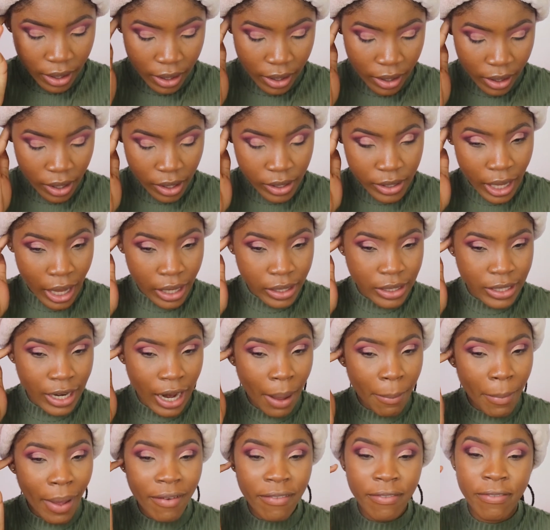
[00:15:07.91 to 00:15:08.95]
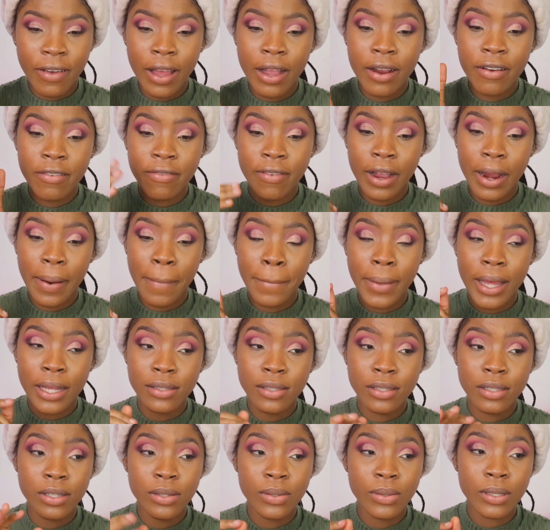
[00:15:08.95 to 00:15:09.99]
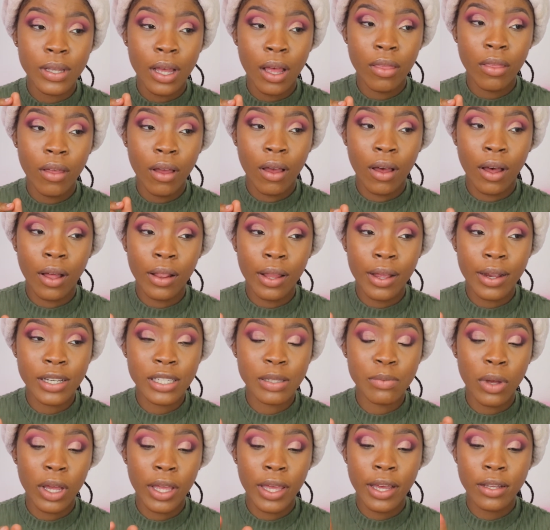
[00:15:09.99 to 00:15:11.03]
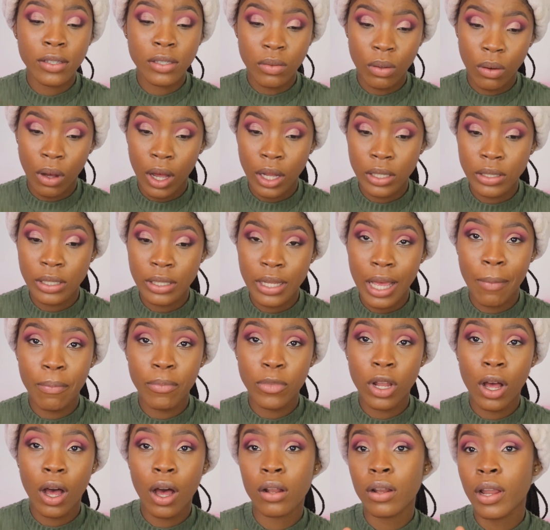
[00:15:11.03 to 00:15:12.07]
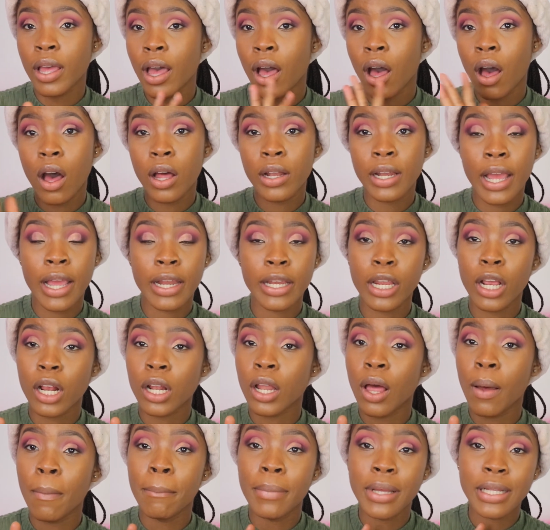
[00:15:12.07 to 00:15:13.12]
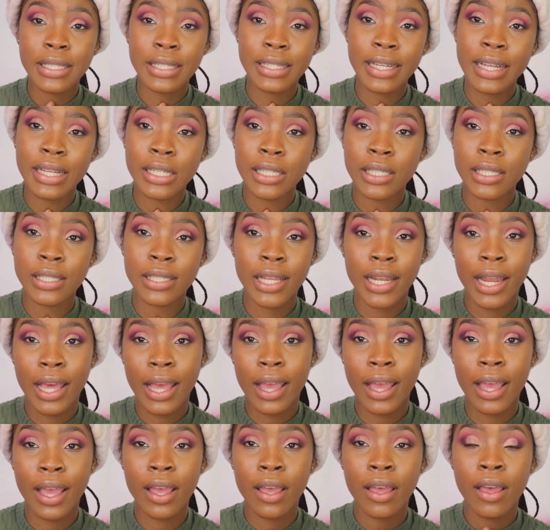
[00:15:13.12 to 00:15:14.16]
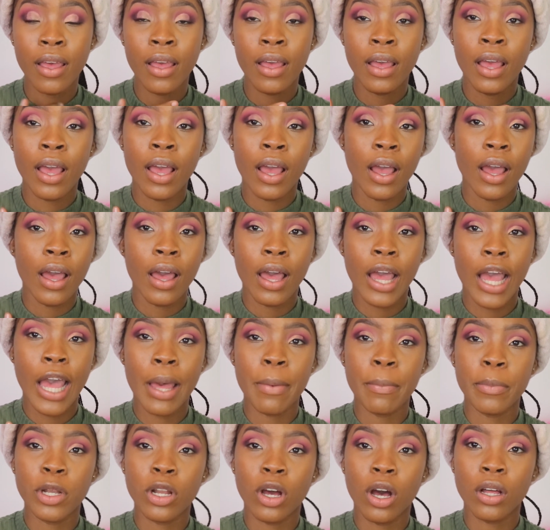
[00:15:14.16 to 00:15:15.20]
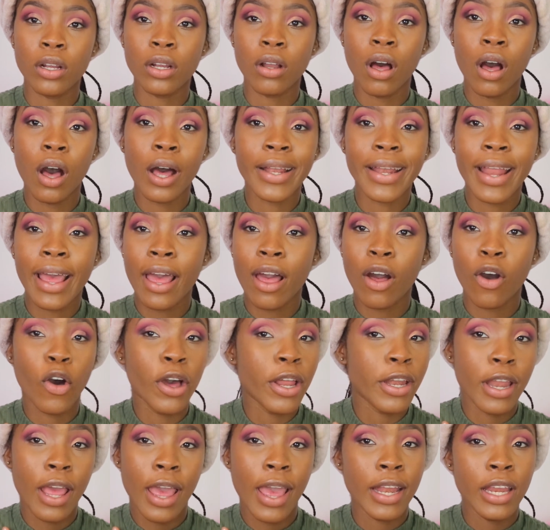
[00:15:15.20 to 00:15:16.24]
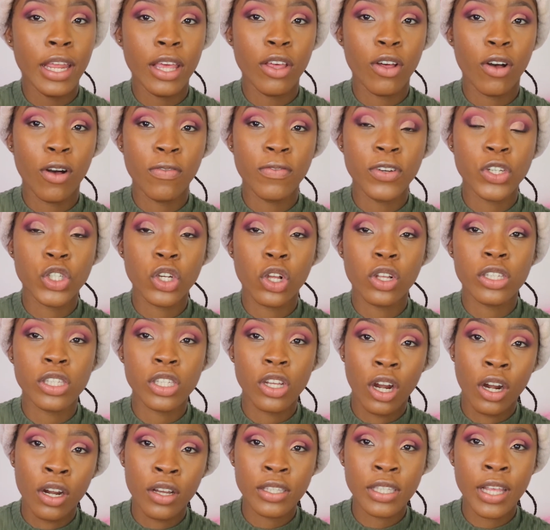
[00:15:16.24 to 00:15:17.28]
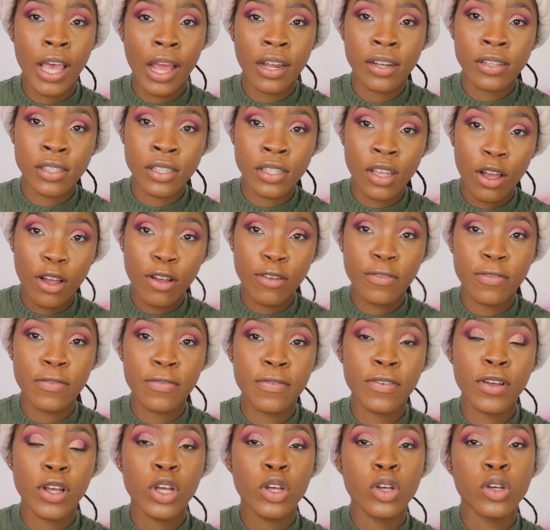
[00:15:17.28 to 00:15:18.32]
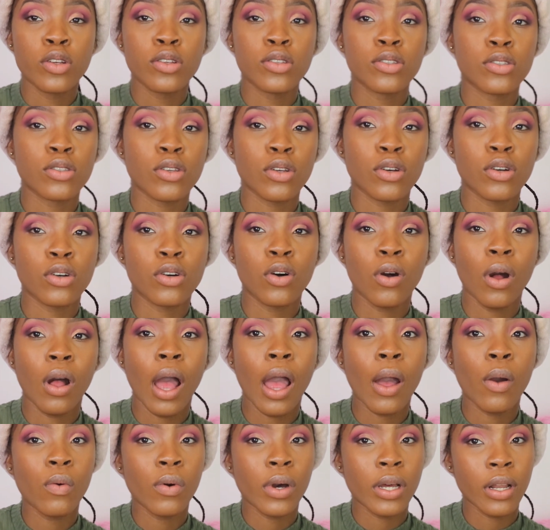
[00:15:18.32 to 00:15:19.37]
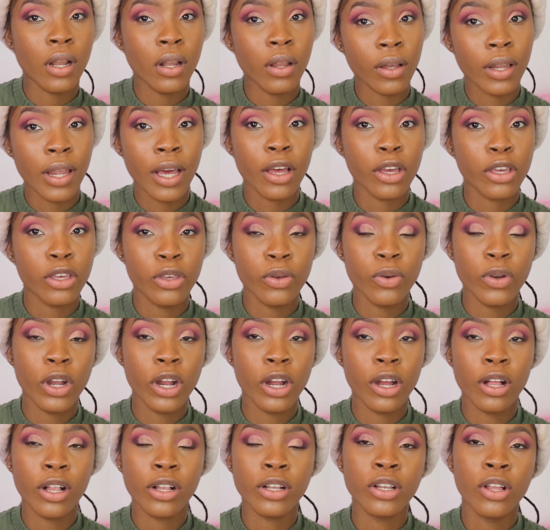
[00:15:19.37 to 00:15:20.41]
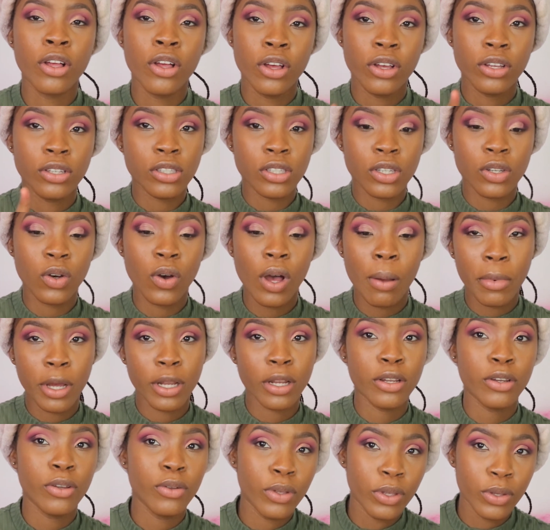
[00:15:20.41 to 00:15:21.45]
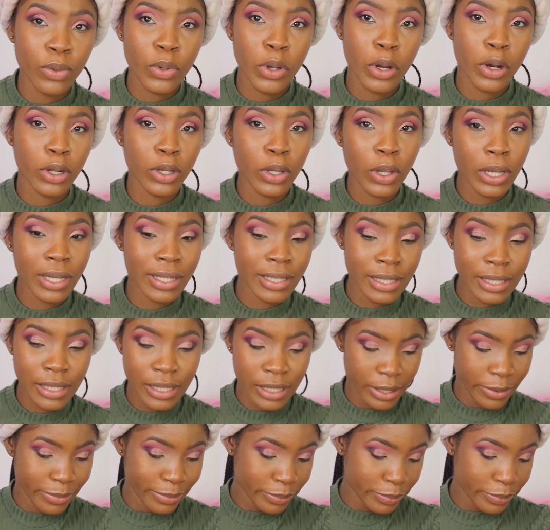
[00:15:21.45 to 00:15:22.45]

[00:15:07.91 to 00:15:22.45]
Because I was trying my very, very best to use all the colors, but guess what? I'm not on any clown business today. I'm not on any official circus kind of stuff. So I want to look like a cute girl. So I'm gonna do cute girl looks.